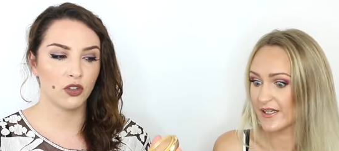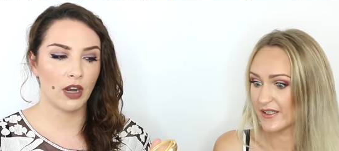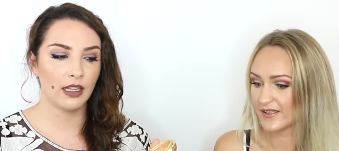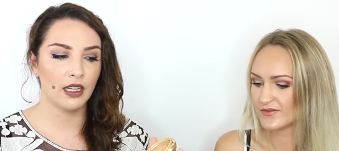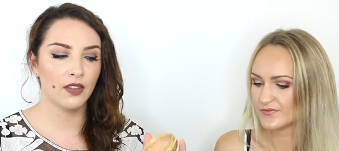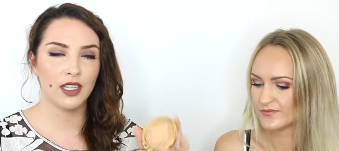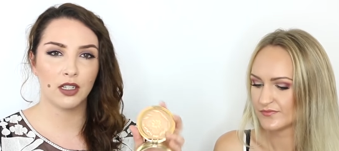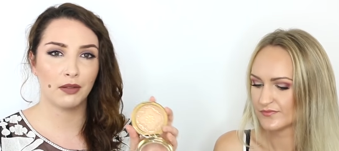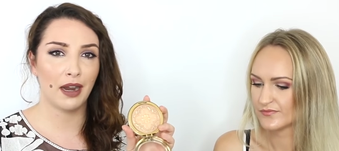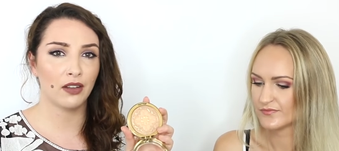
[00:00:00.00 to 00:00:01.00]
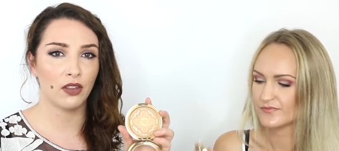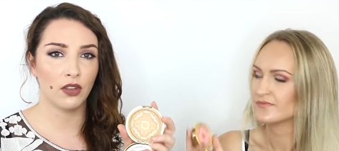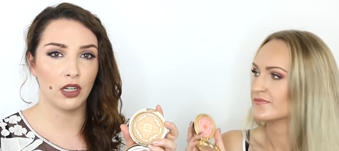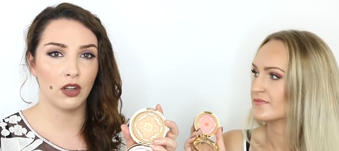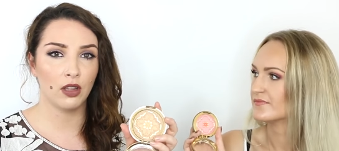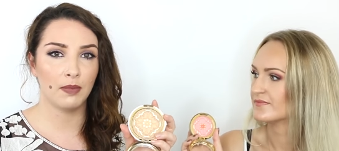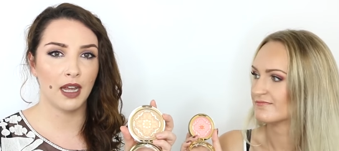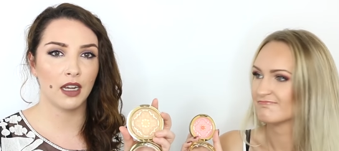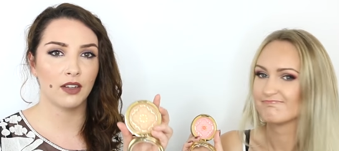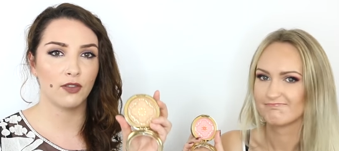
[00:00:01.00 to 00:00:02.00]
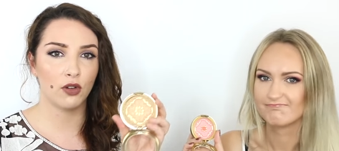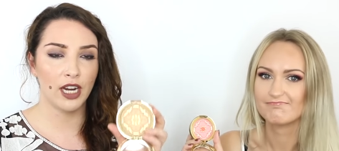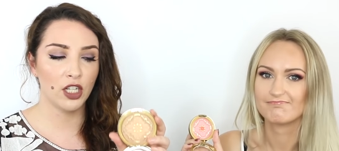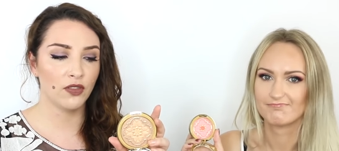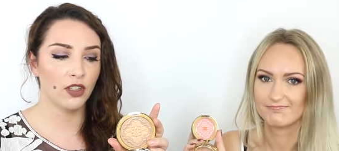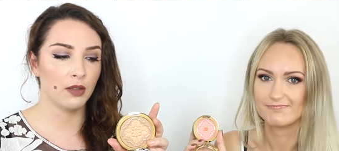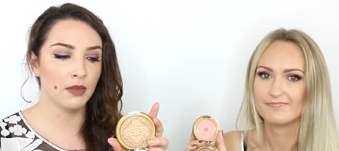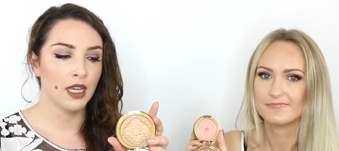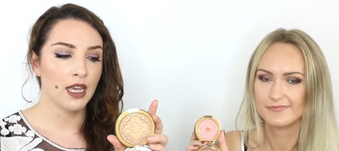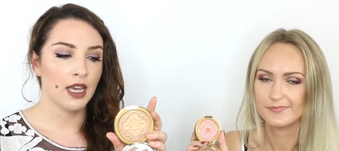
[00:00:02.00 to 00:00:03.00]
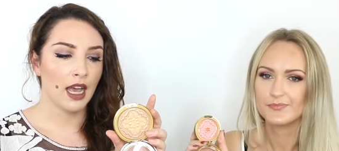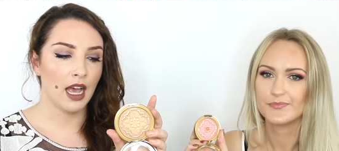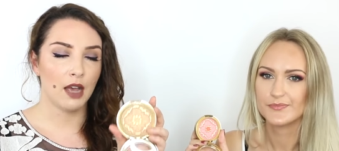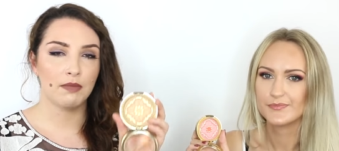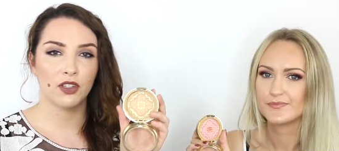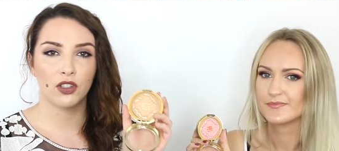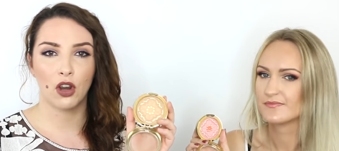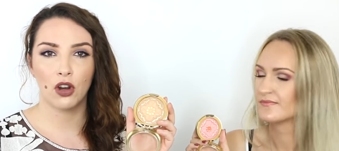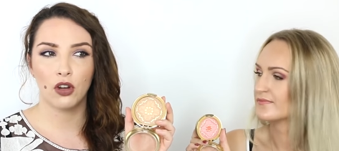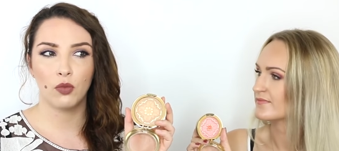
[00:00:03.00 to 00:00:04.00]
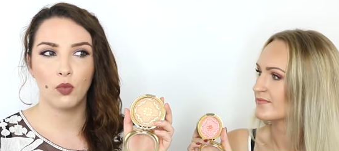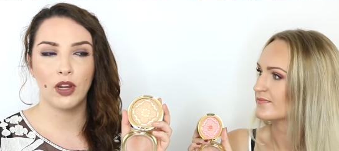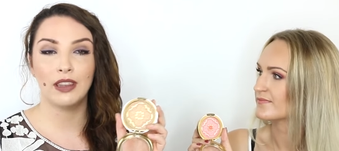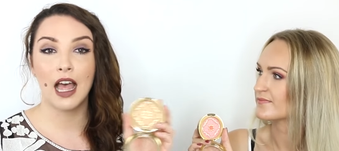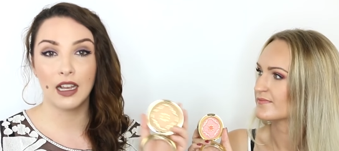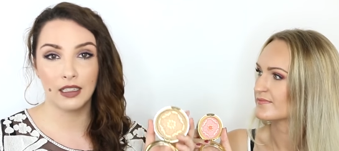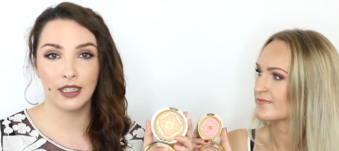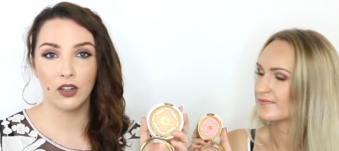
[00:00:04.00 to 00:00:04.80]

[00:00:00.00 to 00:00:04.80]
Speaker 1: Australia. These are around the thirty dollar mark for each of them. Um, so we luckily